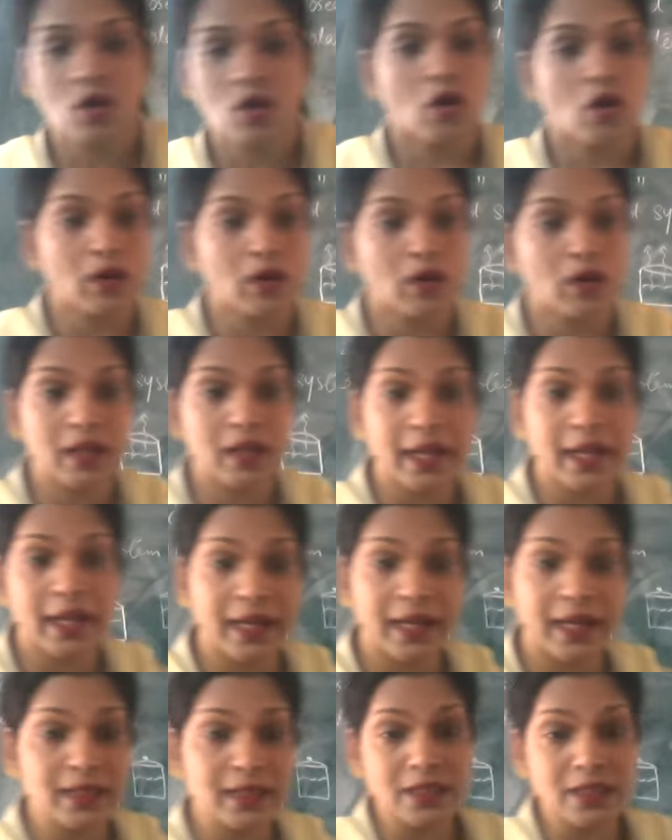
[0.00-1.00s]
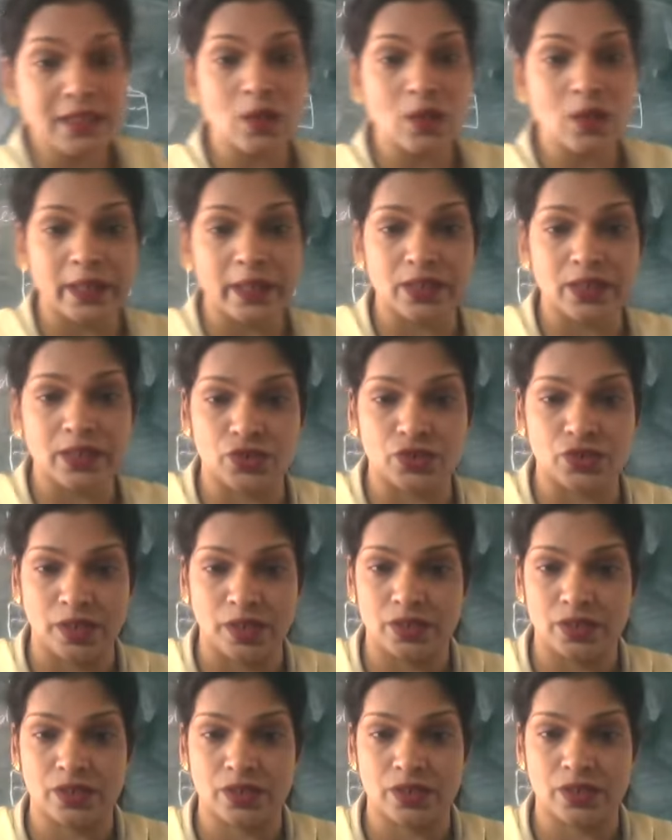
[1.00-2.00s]
Only energy got
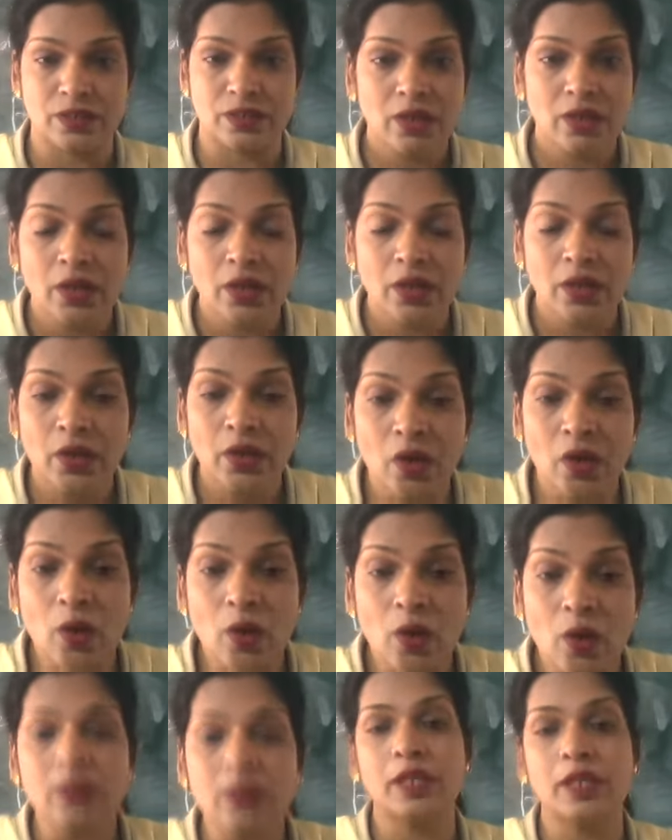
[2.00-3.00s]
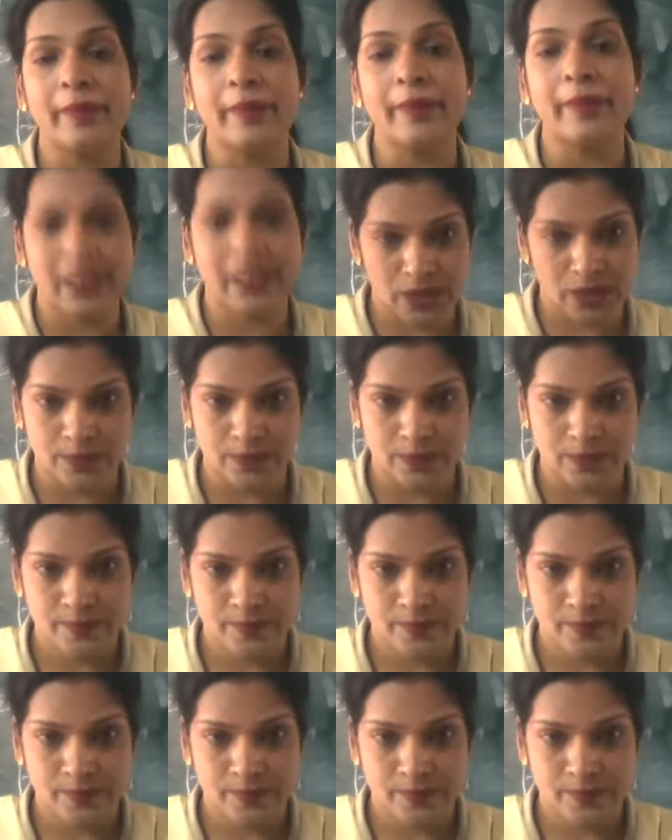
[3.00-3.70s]
exchanged, not the matter.